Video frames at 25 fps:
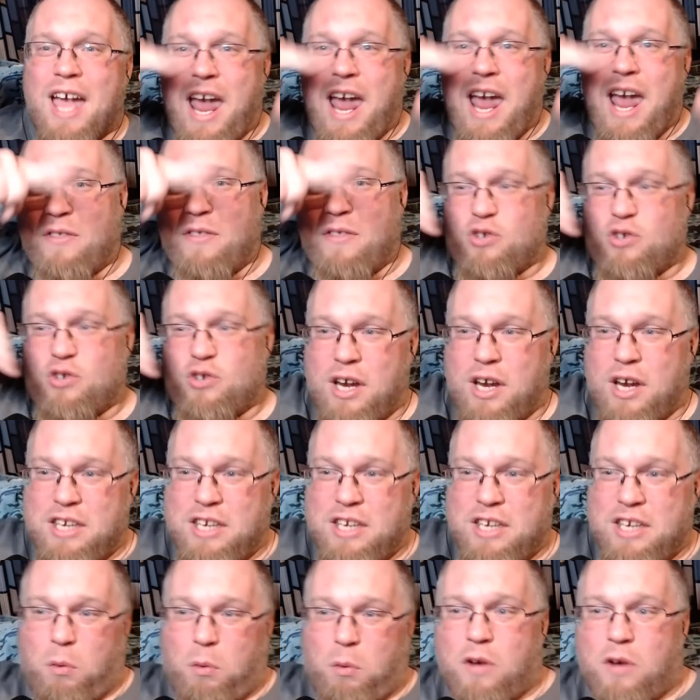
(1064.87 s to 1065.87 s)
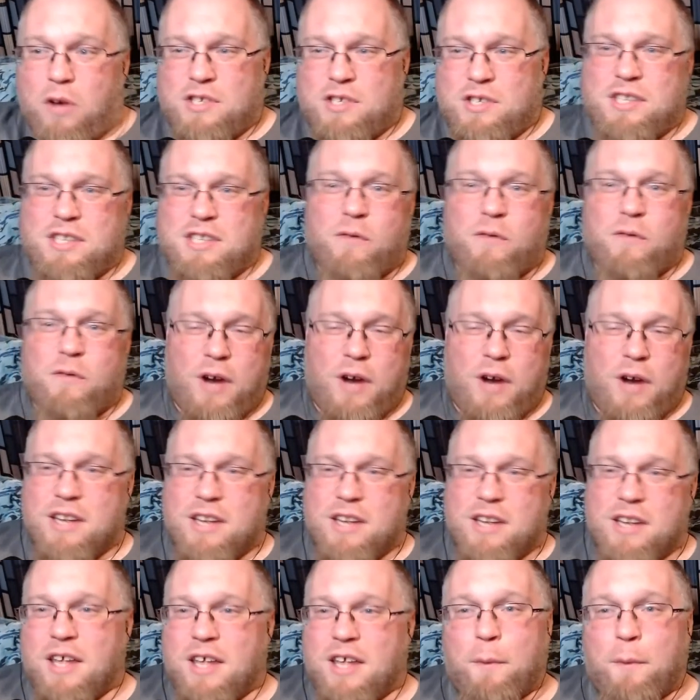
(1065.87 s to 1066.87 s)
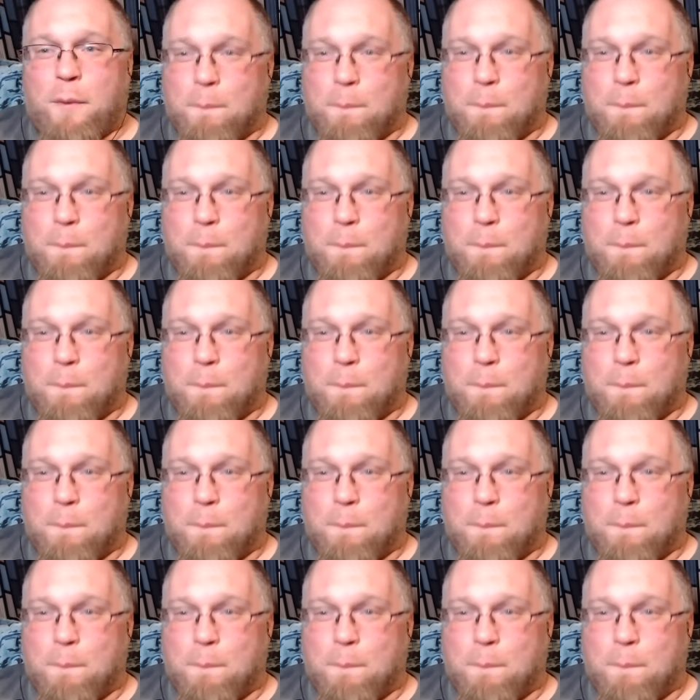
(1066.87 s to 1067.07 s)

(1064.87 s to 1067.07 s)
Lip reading: and the train derails itself right into there.